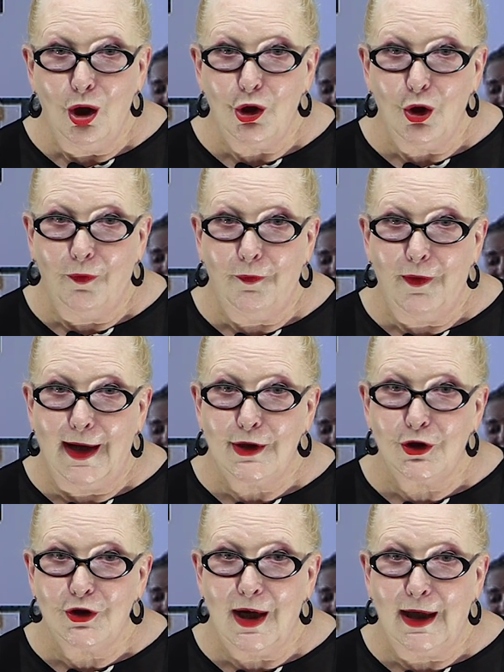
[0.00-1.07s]
Your
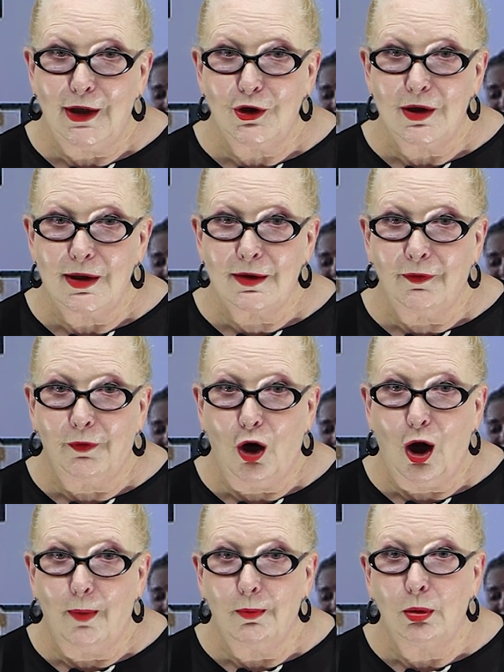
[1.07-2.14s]
face changes
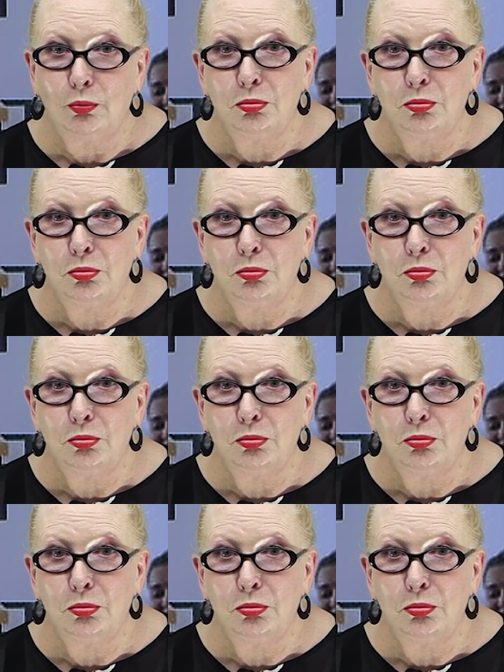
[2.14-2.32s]
from